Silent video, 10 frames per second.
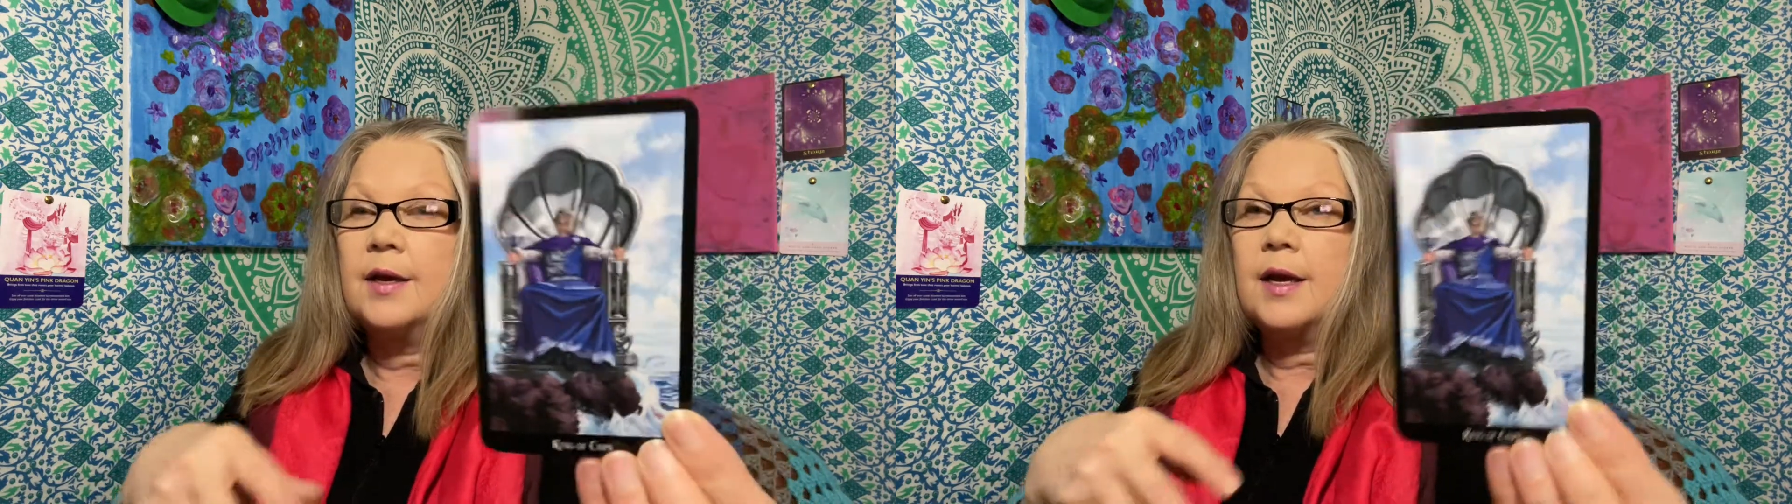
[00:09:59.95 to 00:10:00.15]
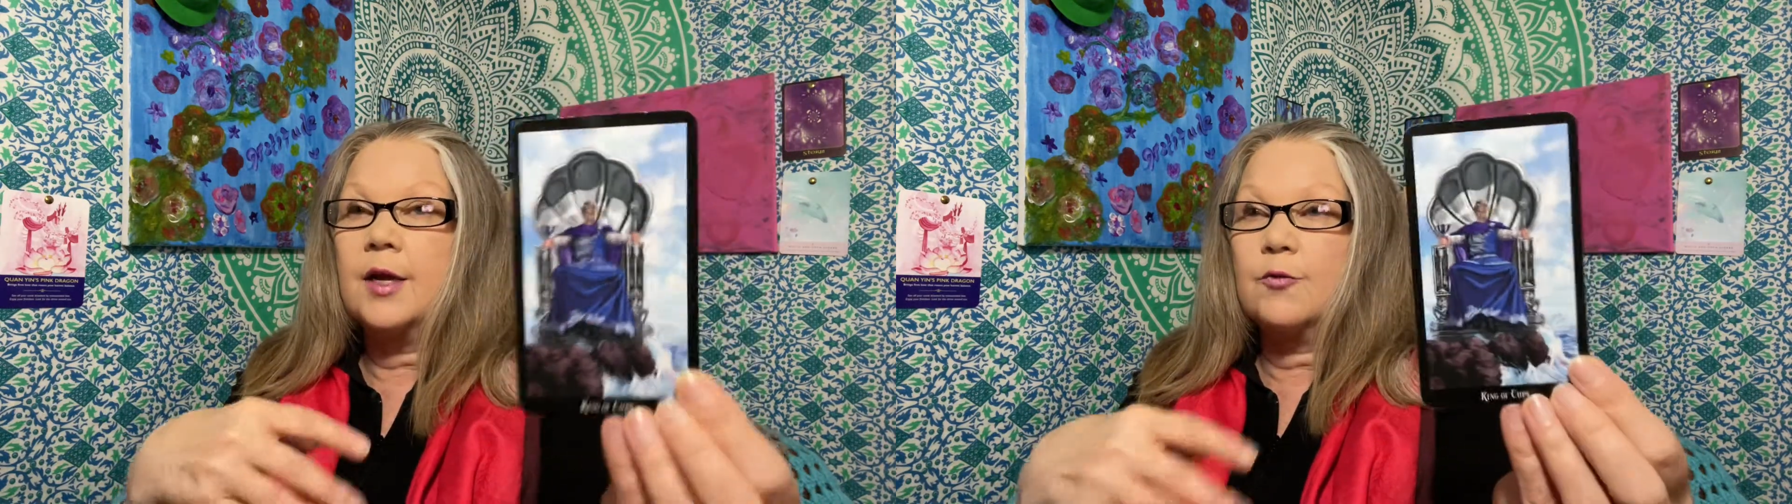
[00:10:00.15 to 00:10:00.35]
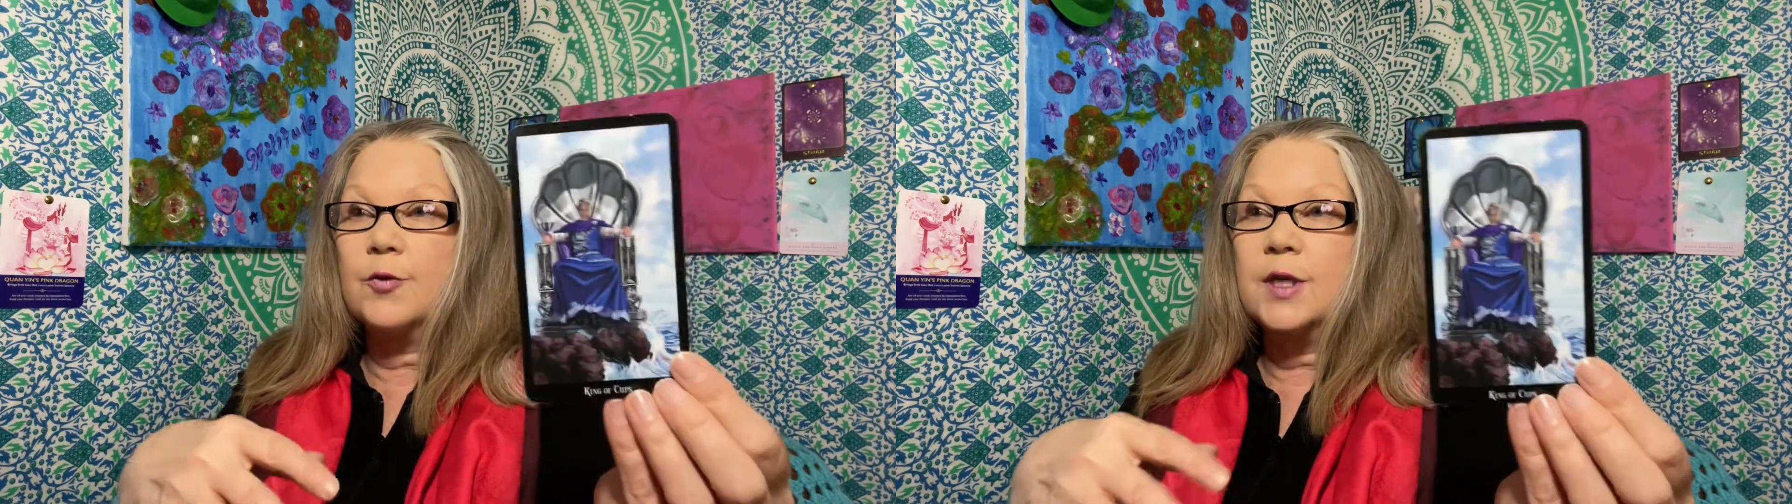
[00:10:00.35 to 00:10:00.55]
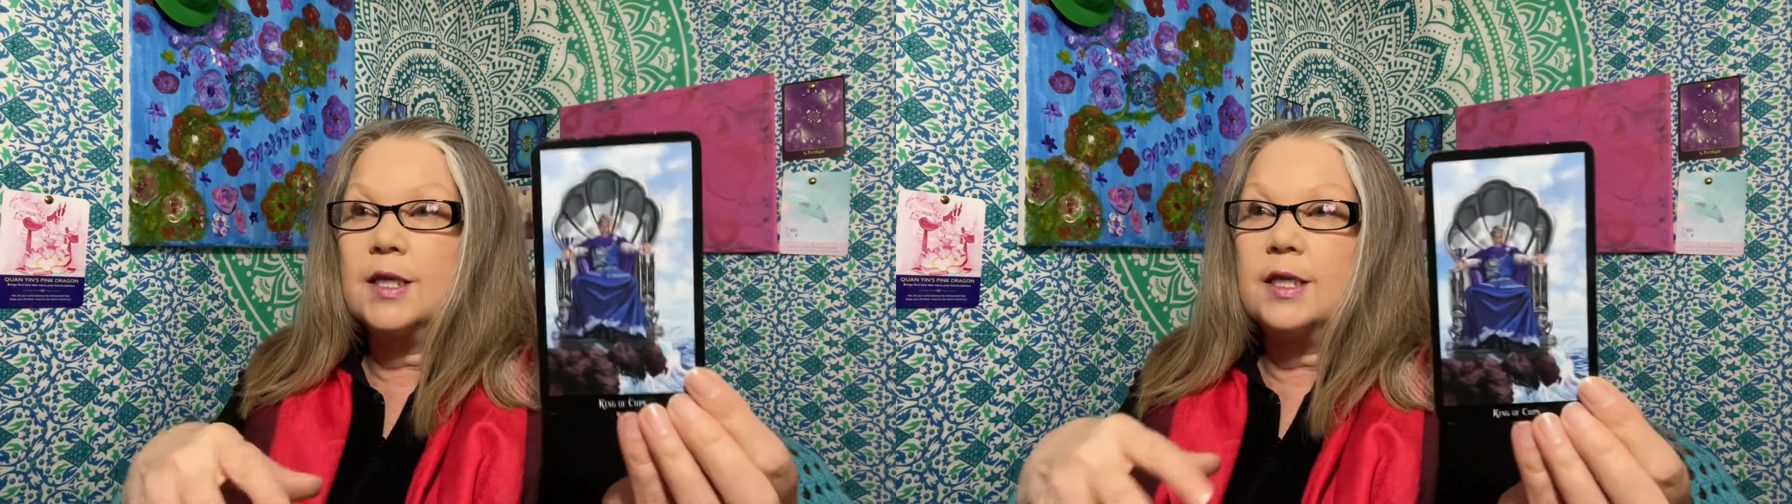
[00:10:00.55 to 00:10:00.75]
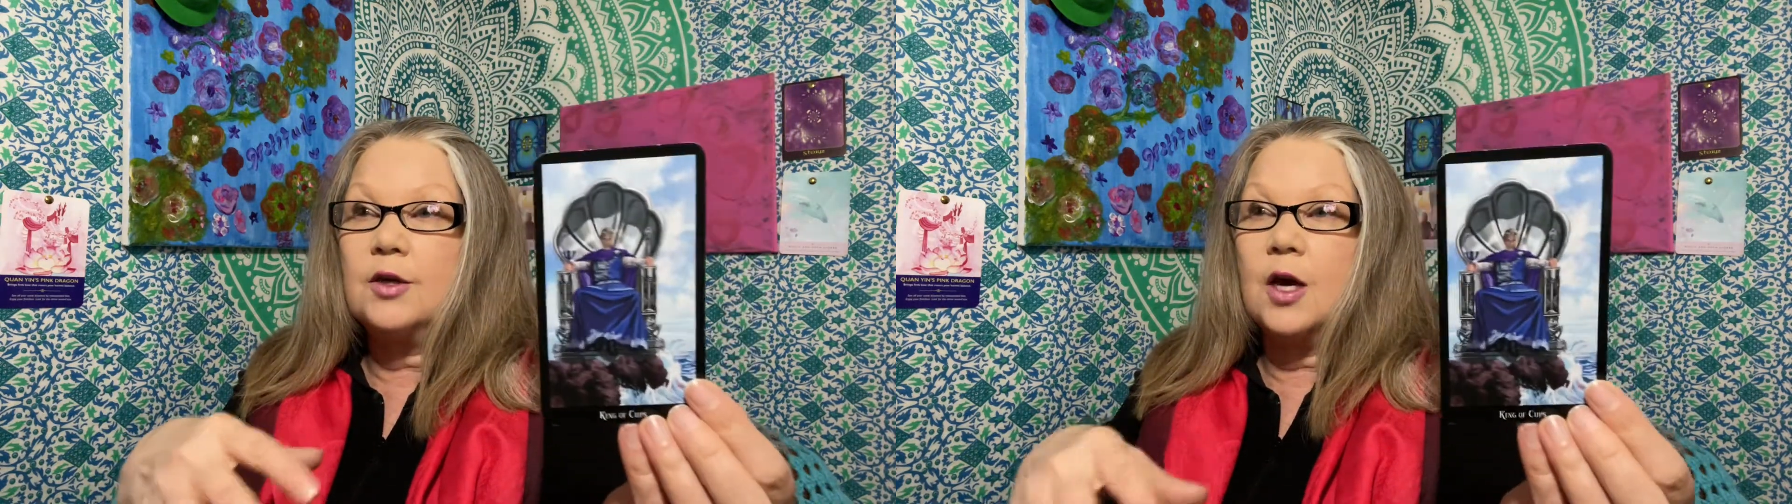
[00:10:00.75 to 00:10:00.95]
and
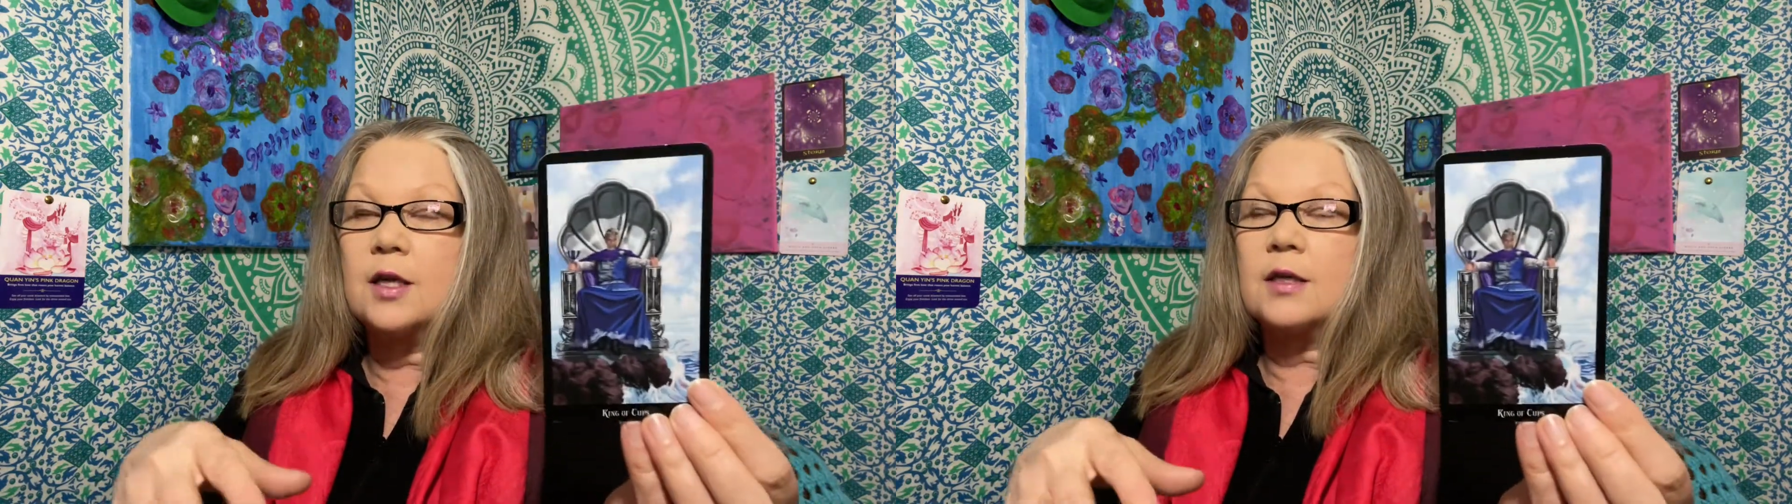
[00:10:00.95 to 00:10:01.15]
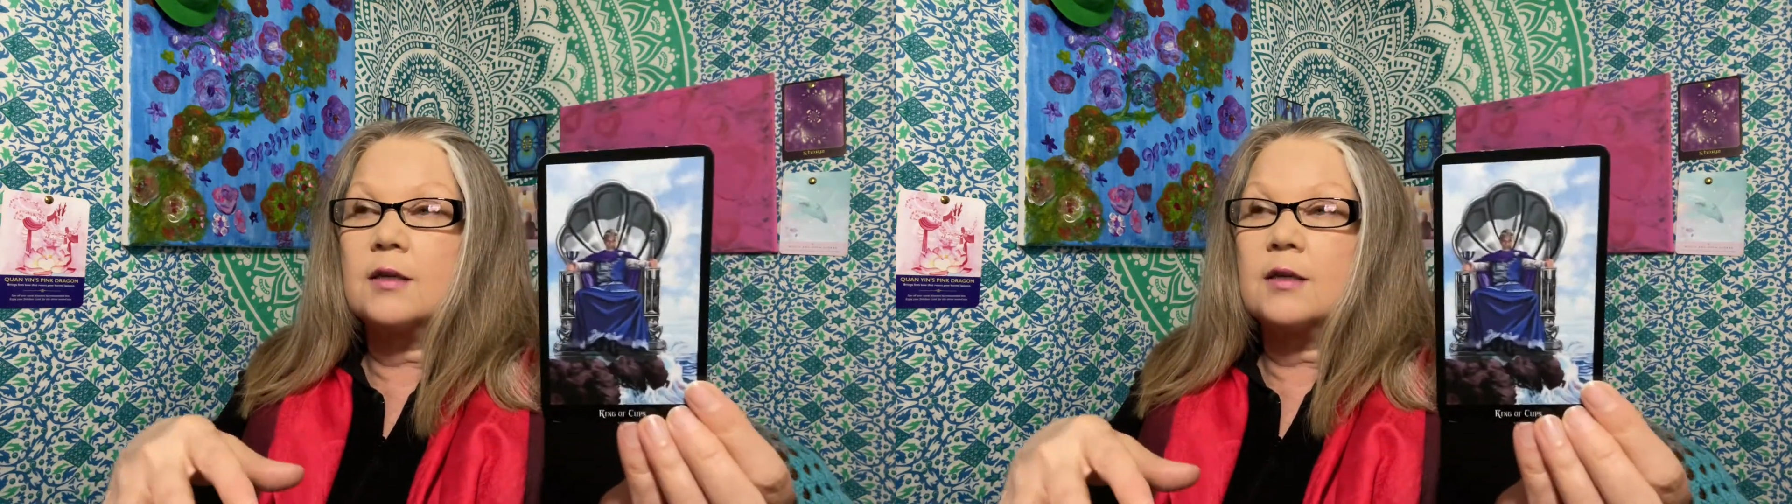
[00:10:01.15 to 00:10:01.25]
really not